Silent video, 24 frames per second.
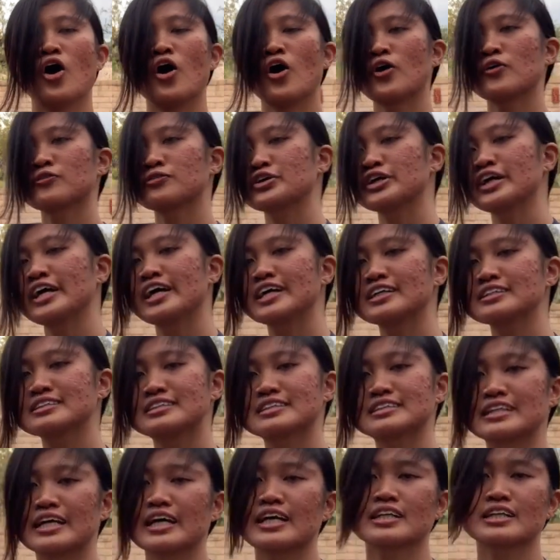Overhand
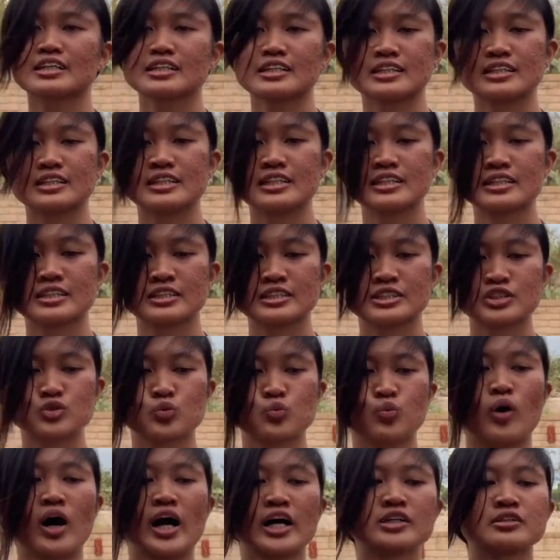setting is
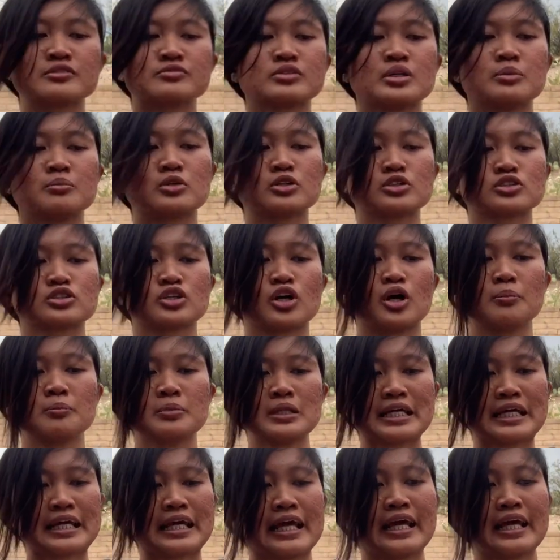one of the most
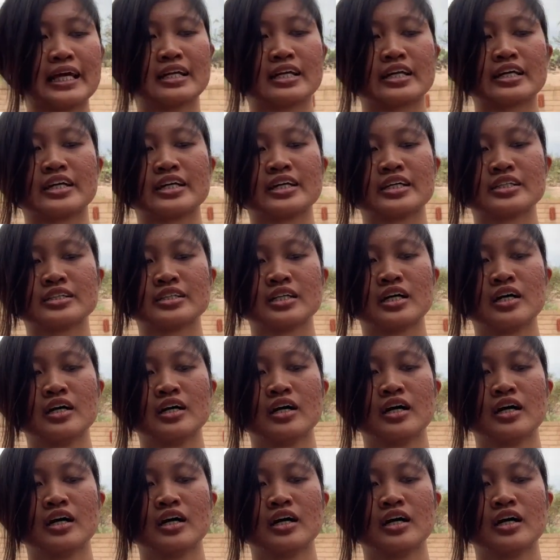complicated